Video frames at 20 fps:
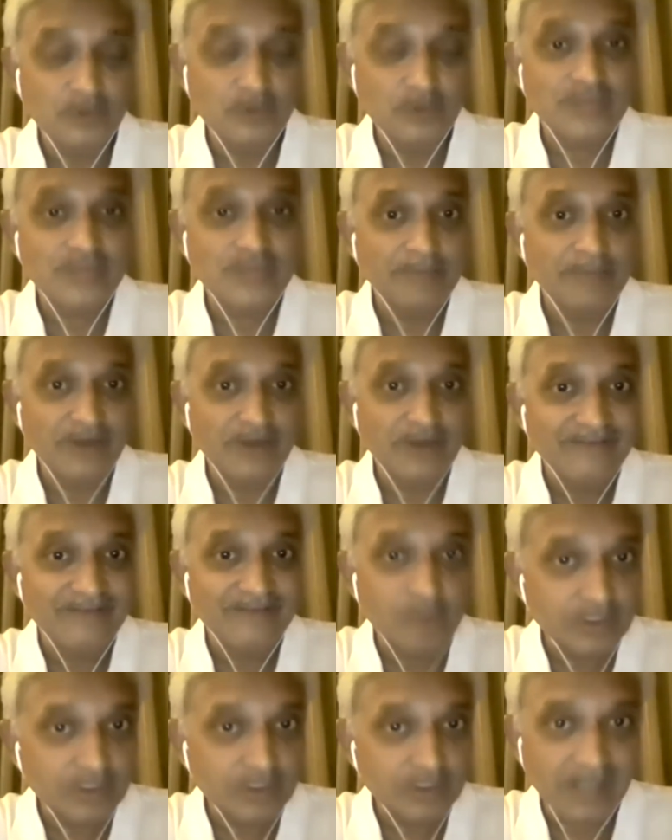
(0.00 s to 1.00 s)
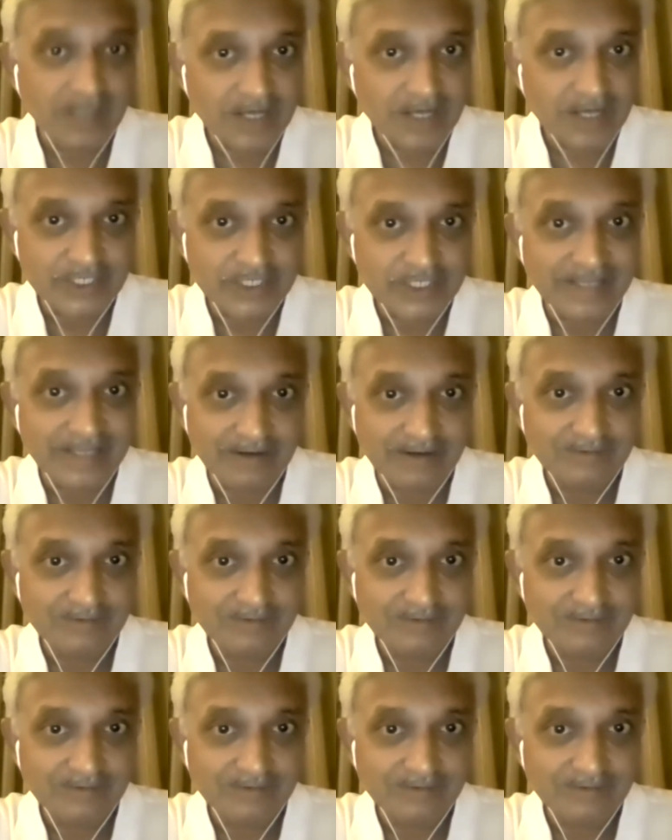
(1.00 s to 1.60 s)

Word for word: you seem to have more than our share.